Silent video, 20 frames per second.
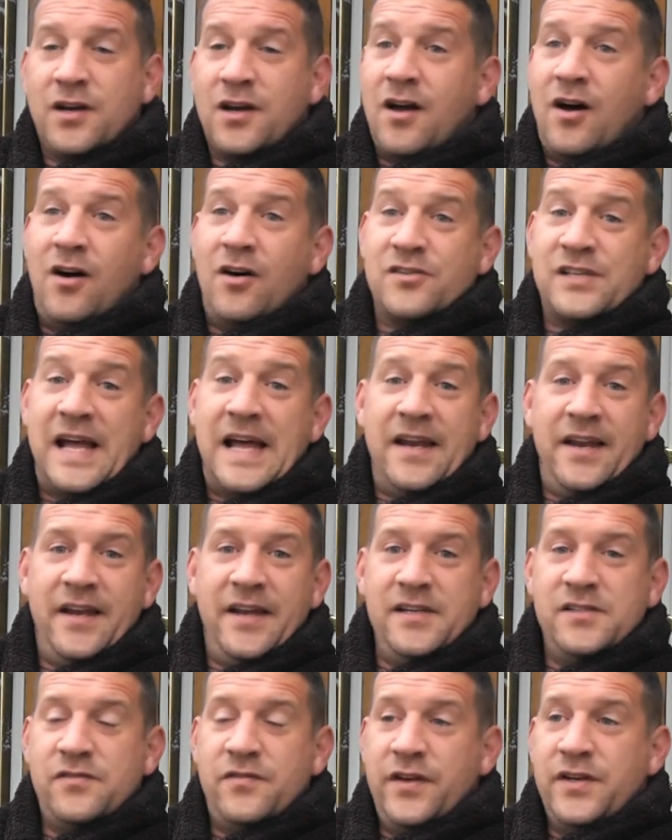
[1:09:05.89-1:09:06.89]
cast at
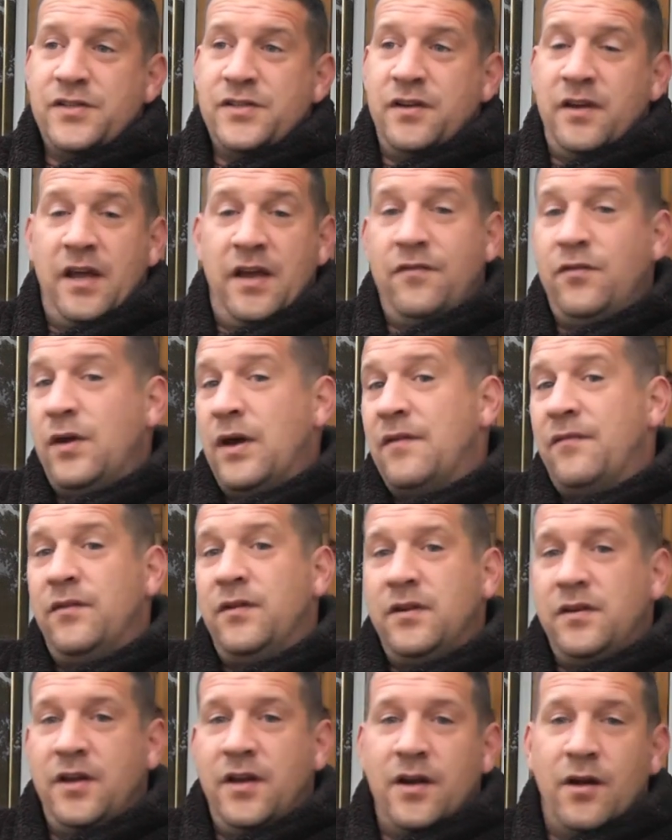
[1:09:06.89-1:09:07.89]
these fish if you
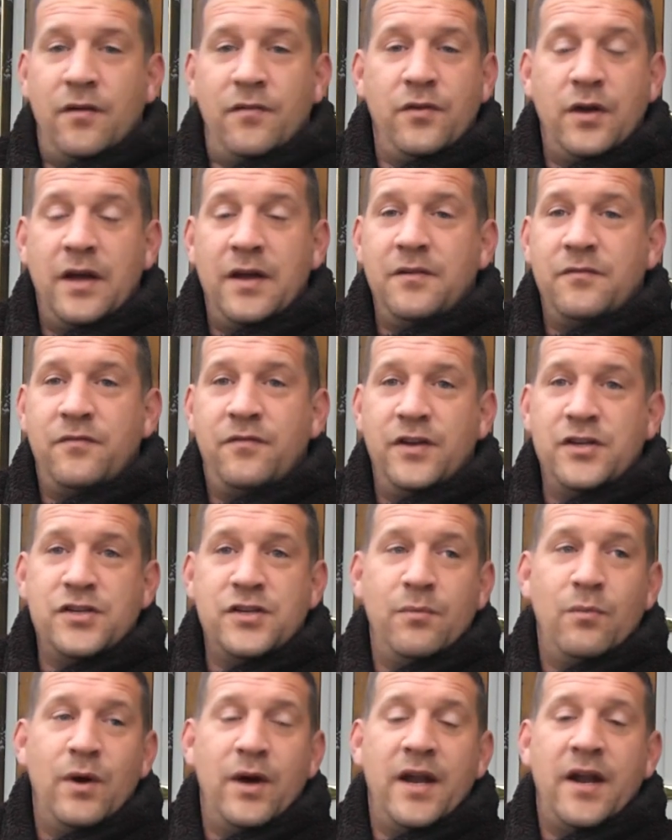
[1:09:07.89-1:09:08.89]
haven't, if you ain't
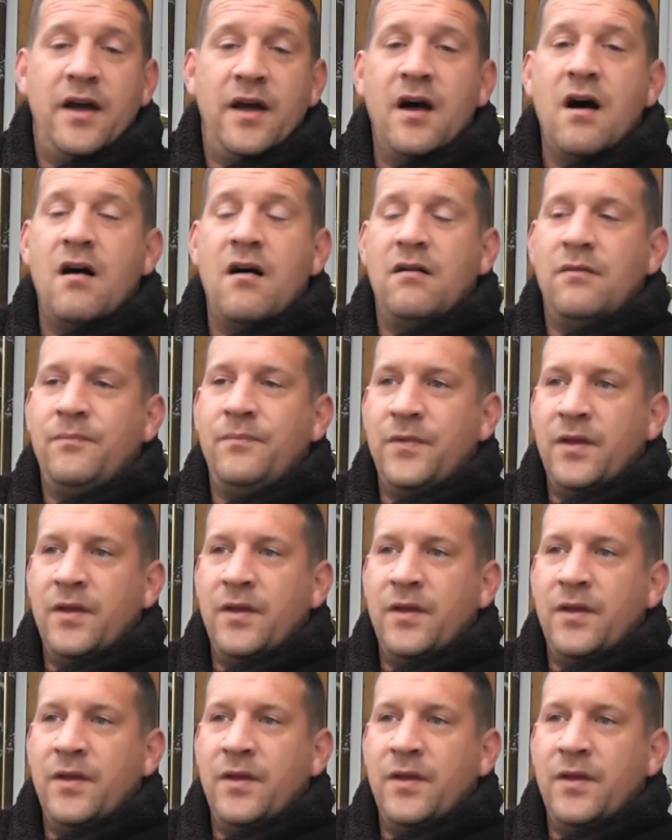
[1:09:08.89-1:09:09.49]
fishing where they are.